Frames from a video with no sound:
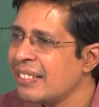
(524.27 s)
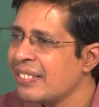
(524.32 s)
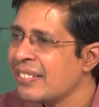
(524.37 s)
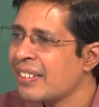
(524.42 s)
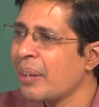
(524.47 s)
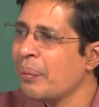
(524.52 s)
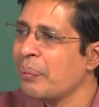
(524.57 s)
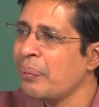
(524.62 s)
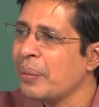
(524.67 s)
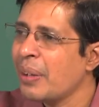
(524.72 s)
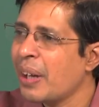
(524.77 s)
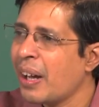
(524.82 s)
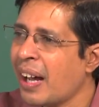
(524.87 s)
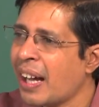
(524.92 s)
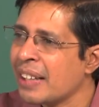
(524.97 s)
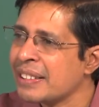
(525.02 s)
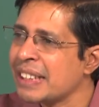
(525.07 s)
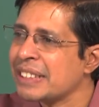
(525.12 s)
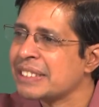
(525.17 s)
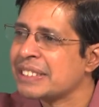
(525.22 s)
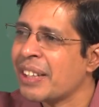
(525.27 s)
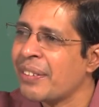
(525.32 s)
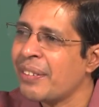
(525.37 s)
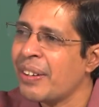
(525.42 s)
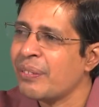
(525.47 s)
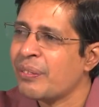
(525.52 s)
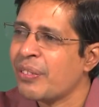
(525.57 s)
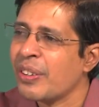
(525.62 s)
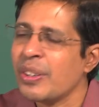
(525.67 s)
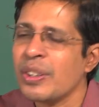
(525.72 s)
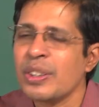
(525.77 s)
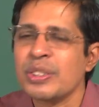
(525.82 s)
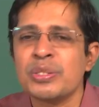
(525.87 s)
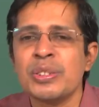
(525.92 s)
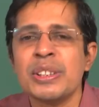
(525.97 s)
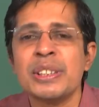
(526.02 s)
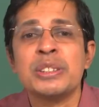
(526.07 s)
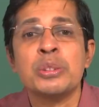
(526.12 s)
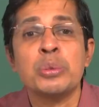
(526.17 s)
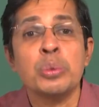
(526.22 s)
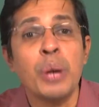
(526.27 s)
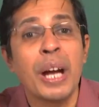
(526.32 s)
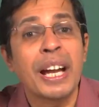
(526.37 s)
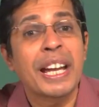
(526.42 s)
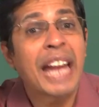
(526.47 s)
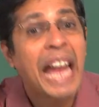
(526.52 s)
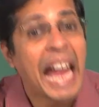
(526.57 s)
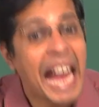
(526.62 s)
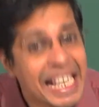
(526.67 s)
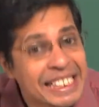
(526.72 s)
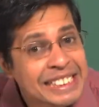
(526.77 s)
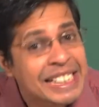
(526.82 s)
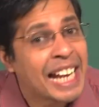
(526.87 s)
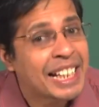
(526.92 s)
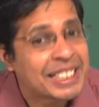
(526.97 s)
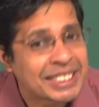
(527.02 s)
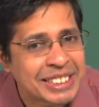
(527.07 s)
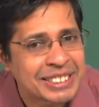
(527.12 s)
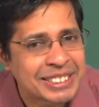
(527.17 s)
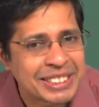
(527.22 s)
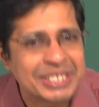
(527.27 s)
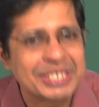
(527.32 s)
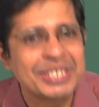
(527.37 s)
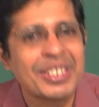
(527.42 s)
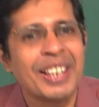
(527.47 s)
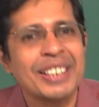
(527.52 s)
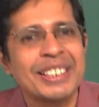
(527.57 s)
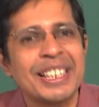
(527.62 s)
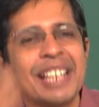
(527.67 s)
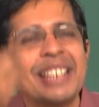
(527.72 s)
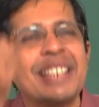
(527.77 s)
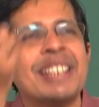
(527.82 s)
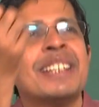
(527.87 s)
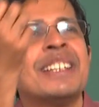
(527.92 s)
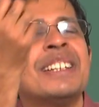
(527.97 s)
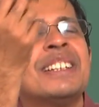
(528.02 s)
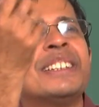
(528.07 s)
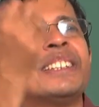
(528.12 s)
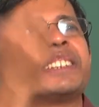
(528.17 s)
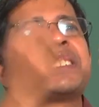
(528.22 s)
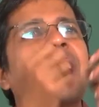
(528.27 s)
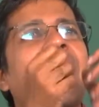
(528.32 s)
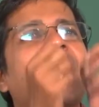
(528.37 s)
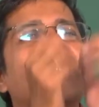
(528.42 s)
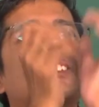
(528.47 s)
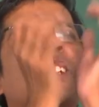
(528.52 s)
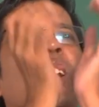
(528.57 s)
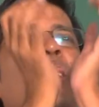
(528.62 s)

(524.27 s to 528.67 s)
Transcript: some other 7 fellows will do a cache access, it is not that this cache